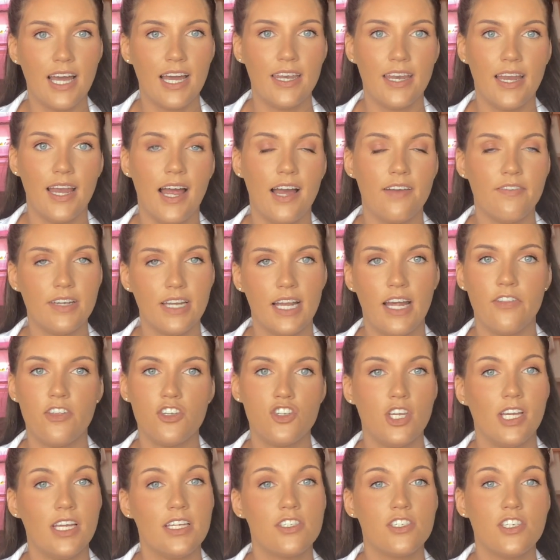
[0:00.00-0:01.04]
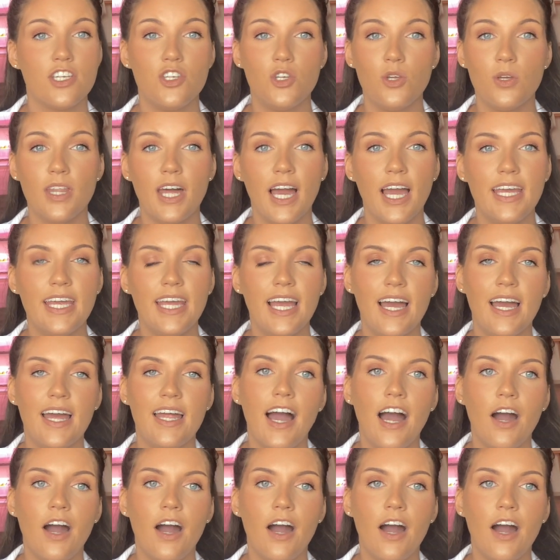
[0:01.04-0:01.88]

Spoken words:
and I haven't had the chance to do that yet.